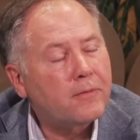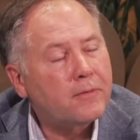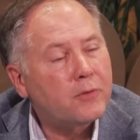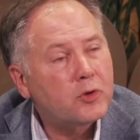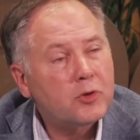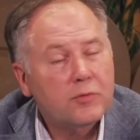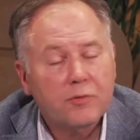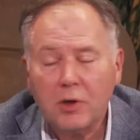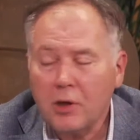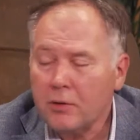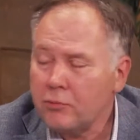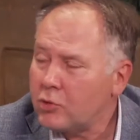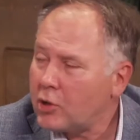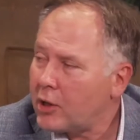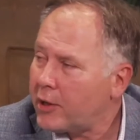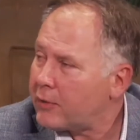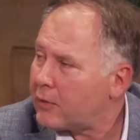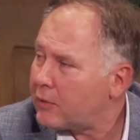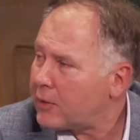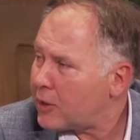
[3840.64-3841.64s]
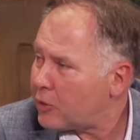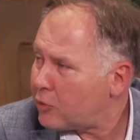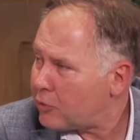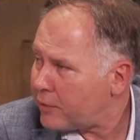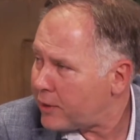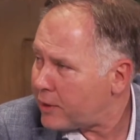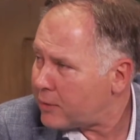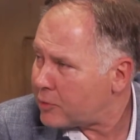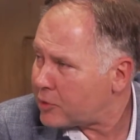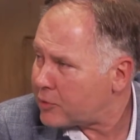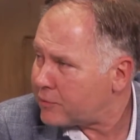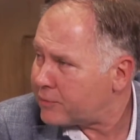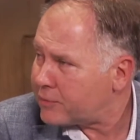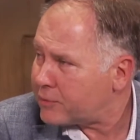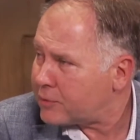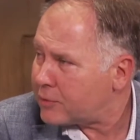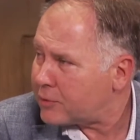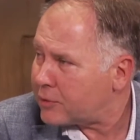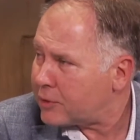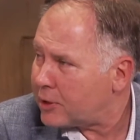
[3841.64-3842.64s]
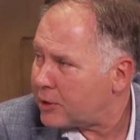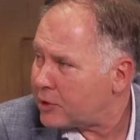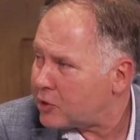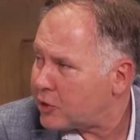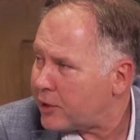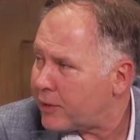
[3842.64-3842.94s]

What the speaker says: First of all, I would like to thank you very much for